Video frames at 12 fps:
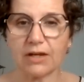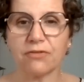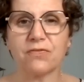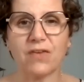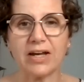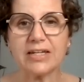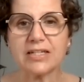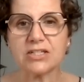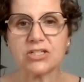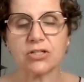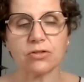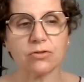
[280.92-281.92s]
a
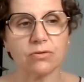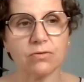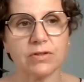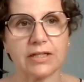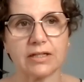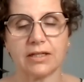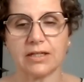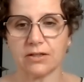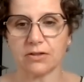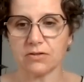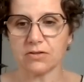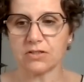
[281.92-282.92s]
fine tuning
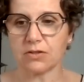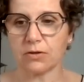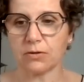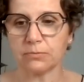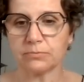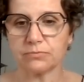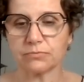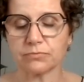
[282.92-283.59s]
here. So